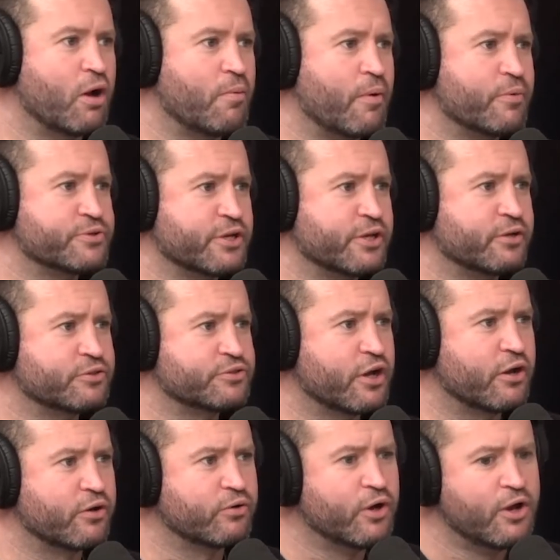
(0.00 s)
I was in.
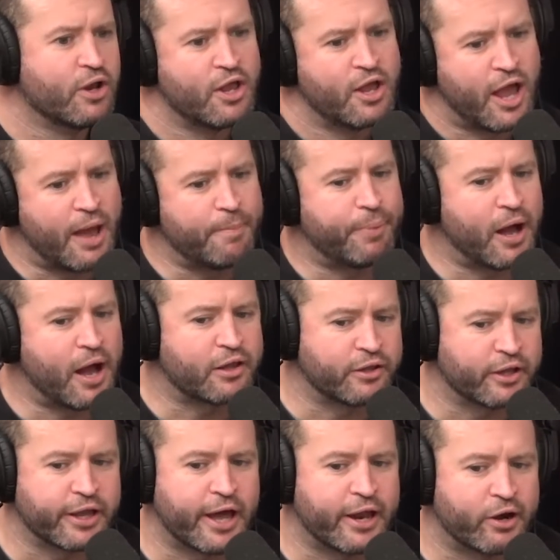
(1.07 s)
So at
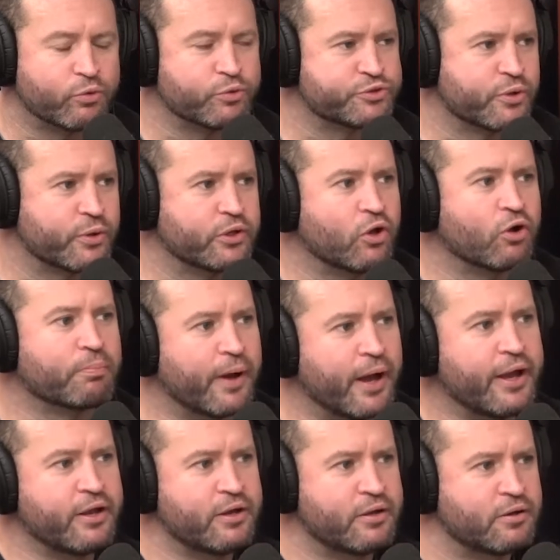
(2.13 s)
Parkley and also at Long
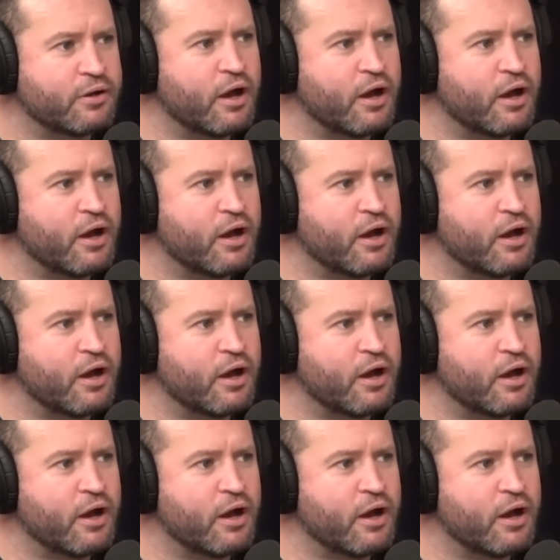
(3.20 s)
Bay,